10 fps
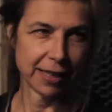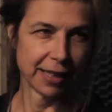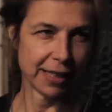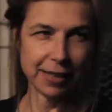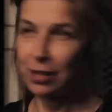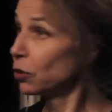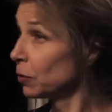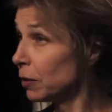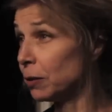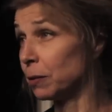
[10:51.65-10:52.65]
And it's
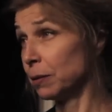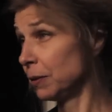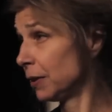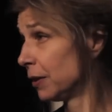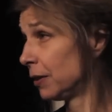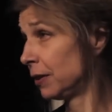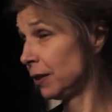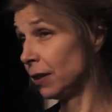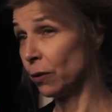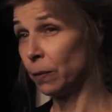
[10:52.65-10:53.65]
true. There's,
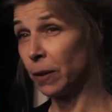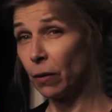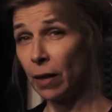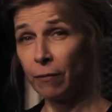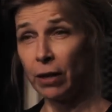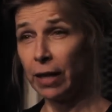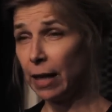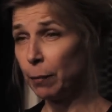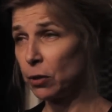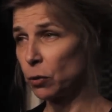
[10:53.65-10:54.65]
you know, we don't have the
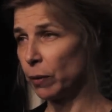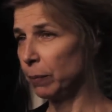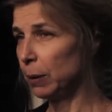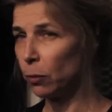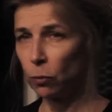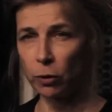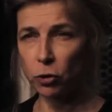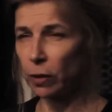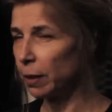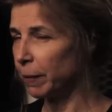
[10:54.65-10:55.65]
gamblers. We have people who are
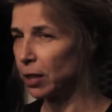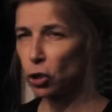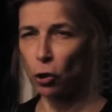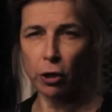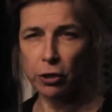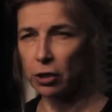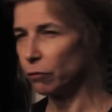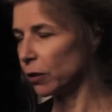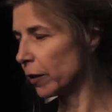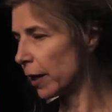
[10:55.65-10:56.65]
trying to make charts
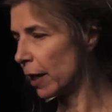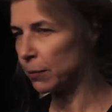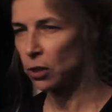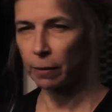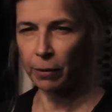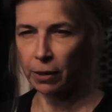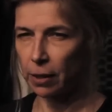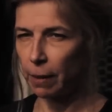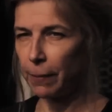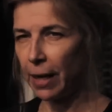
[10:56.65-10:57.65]
and figure out how much something's
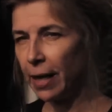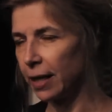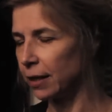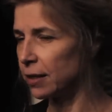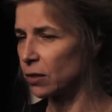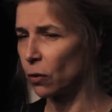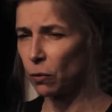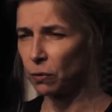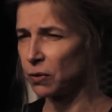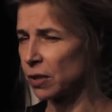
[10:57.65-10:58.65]
going to make, and this
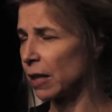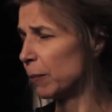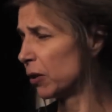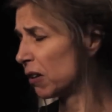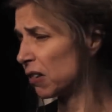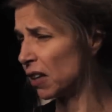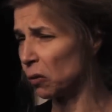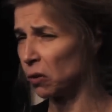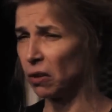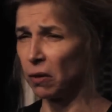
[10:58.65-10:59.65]
whole celebrity
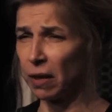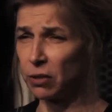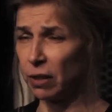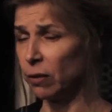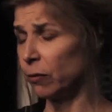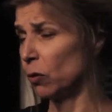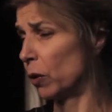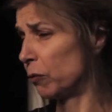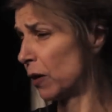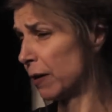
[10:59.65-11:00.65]
thing where you have to, even if you
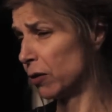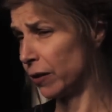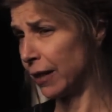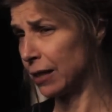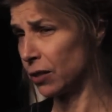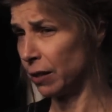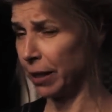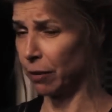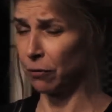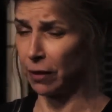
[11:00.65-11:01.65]
want 500,000 to
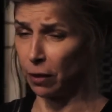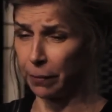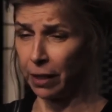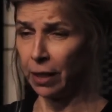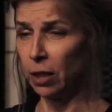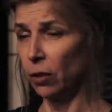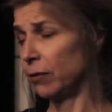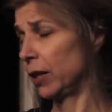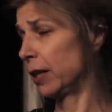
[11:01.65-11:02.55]
make a film, you have to